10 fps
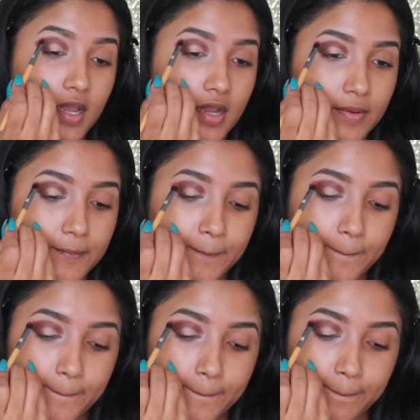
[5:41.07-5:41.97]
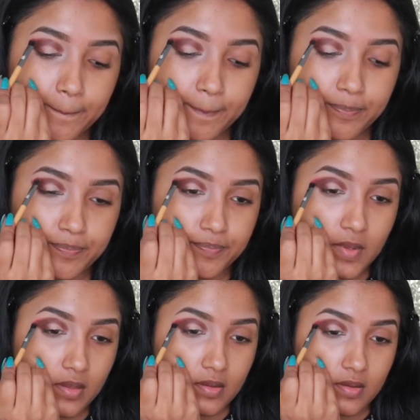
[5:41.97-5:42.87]

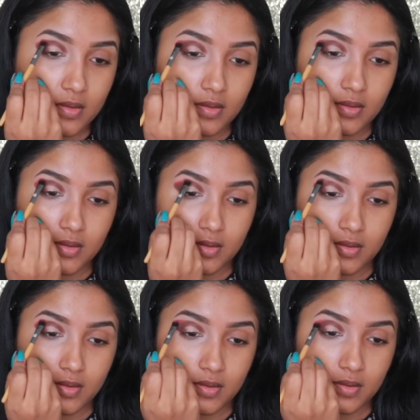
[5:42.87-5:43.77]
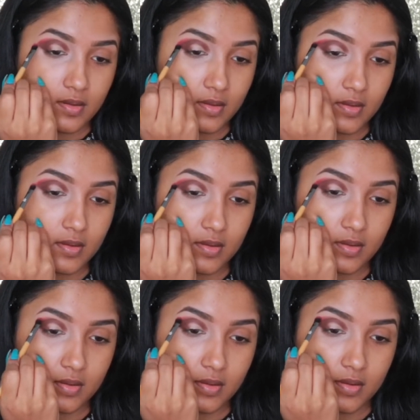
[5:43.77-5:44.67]

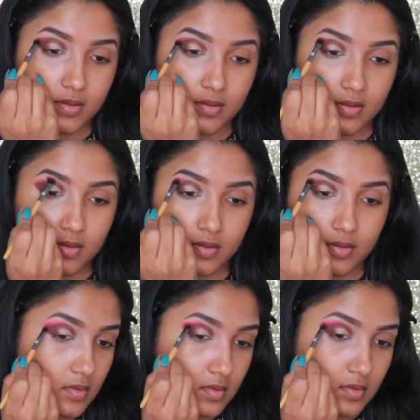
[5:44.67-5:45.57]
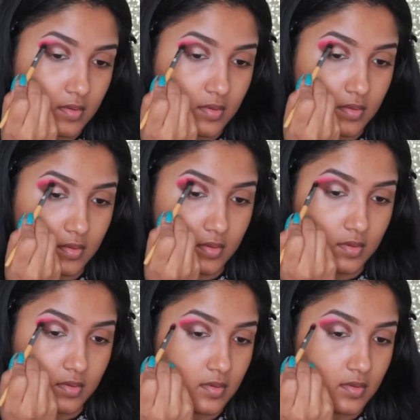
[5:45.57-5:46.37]
[no speech]